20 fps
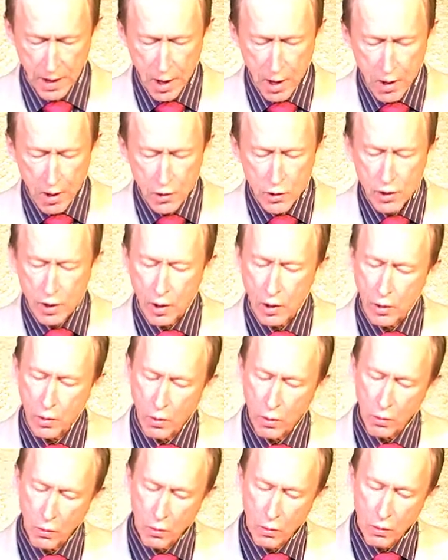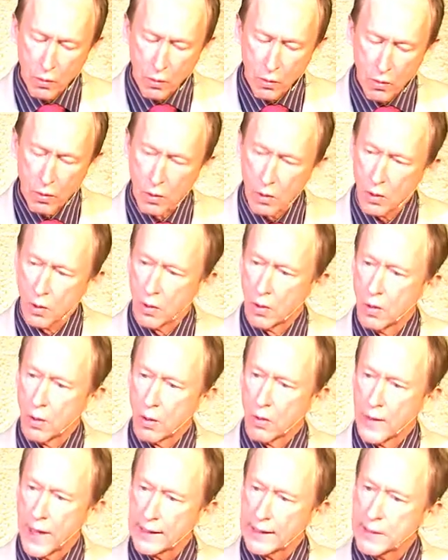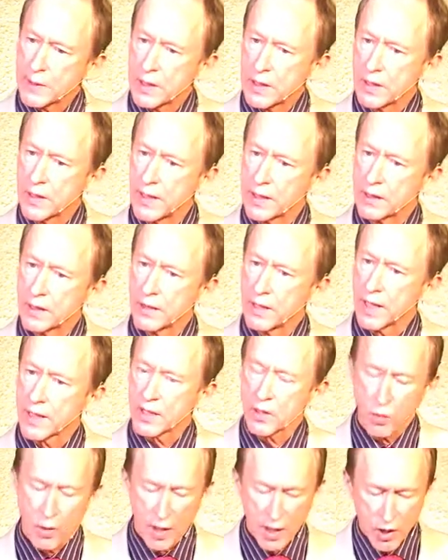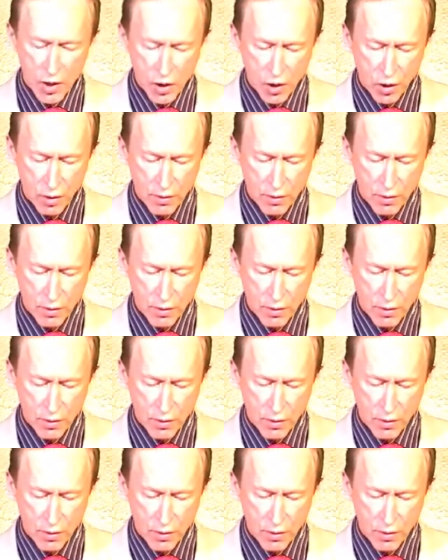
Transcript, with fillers: So that leads me to the, to the next question